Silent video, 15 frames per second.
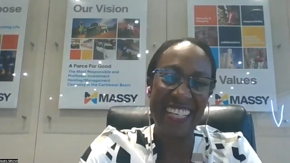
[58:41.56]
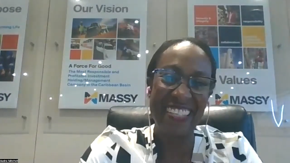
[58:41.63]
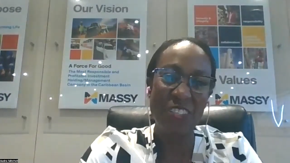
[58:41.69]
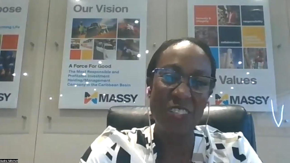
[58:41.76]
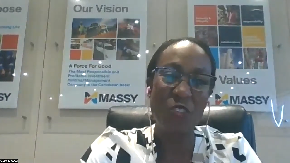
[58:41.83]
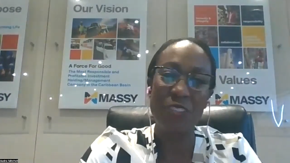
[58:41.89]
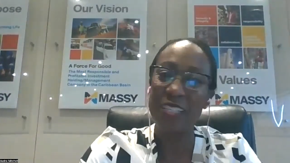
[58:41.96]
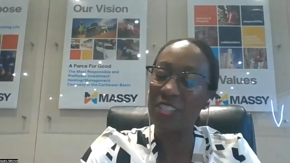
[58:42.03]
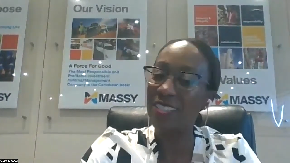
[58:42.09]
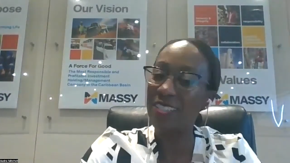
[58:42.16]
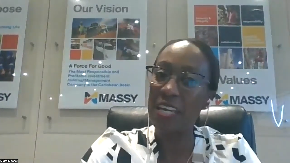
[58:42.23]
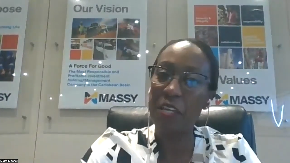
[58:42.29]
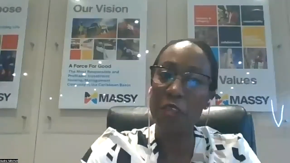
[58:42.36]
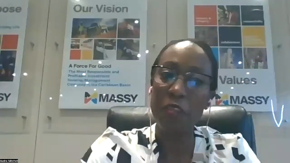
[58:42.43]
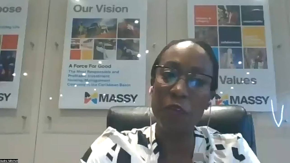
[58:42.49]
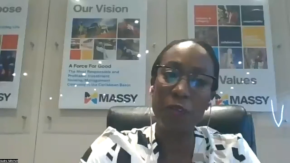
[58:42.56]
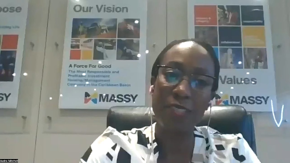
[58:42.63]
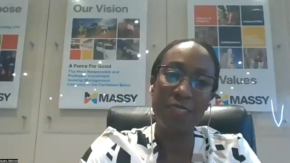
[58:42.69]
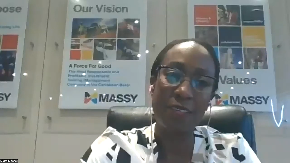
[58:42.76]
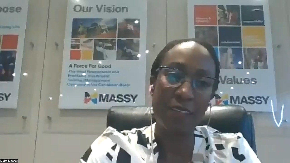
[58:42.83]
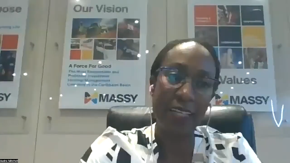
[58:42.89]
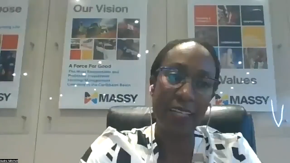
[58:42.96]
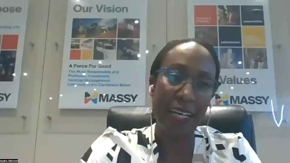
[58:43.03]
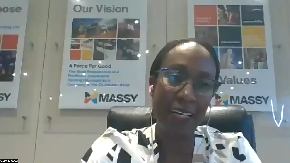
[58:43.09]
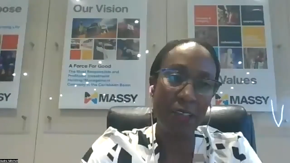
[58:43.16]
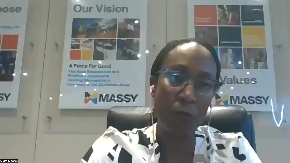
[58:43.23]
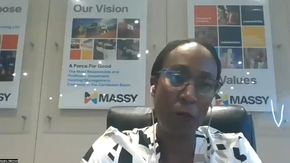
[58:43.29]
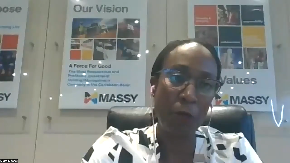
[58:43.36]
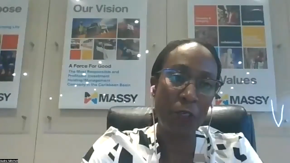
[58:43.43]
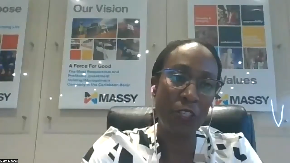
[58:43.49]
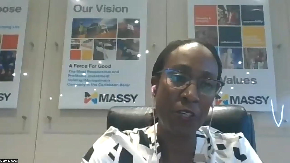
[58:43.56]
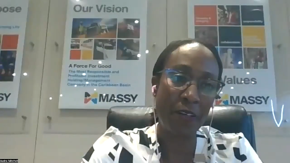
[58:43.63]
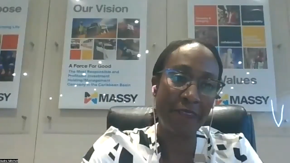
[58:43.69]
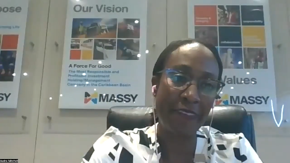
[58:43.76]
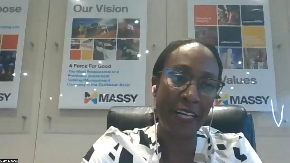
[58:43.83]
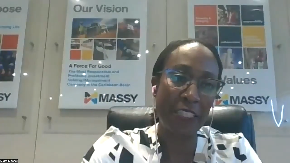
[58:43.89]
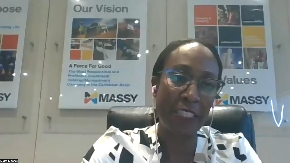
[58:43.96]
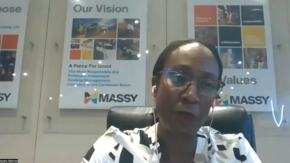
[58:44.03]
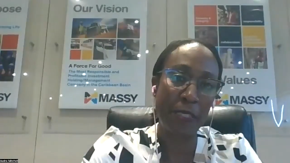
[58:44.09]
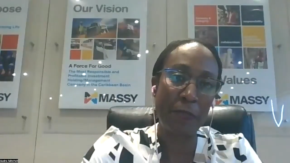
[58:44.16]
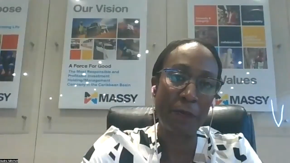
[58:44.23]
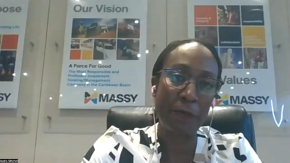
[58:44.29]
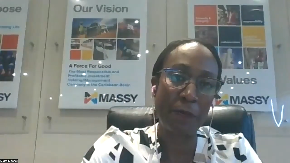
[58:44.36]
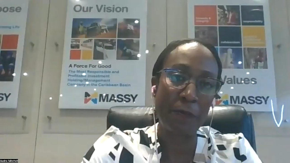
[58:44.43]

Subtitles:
So Julie, just any thoughts on that? What would your advice be?